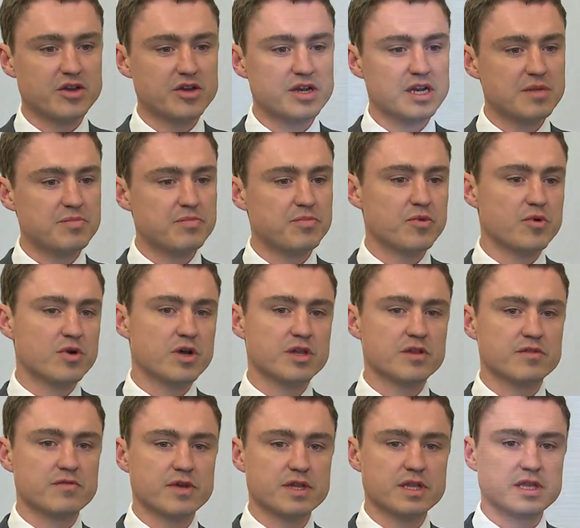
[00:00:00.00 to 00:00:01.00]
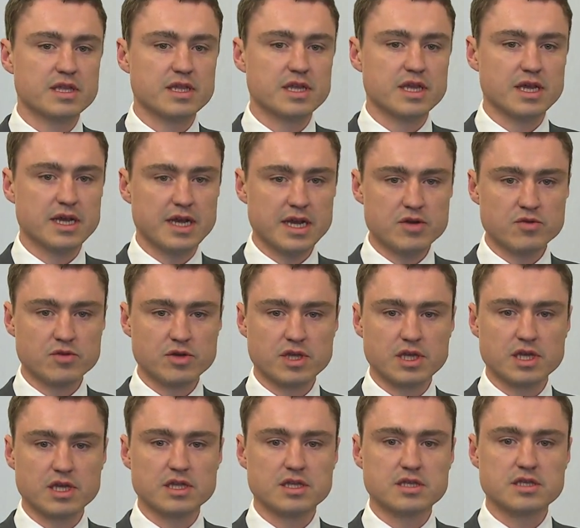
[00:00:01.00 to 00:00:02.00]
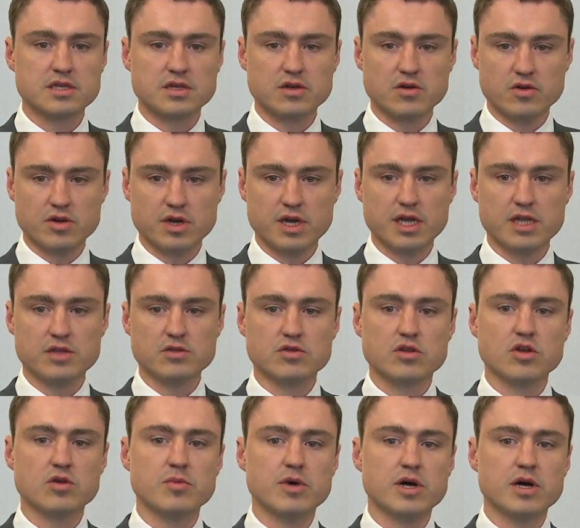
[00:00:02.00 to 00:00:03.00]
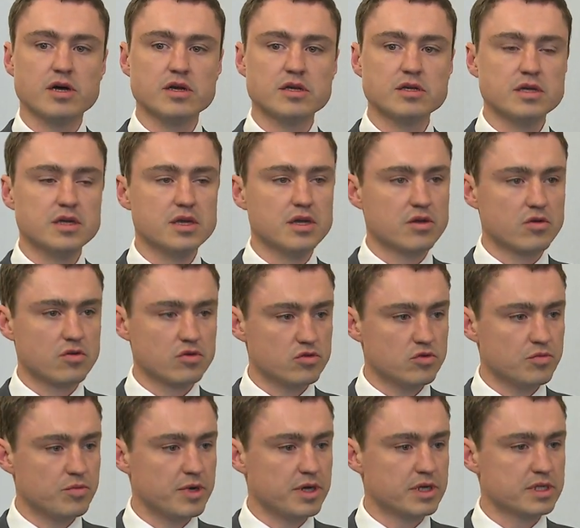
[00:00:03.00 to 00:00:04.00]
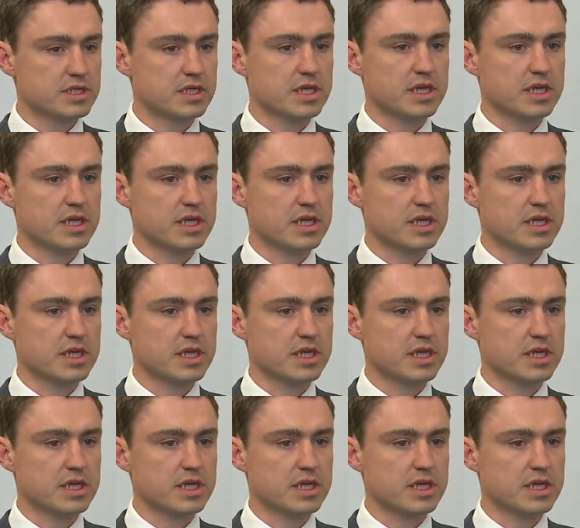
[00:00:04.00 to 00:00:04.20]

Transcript: And we are definitely going to make everything to make the Danish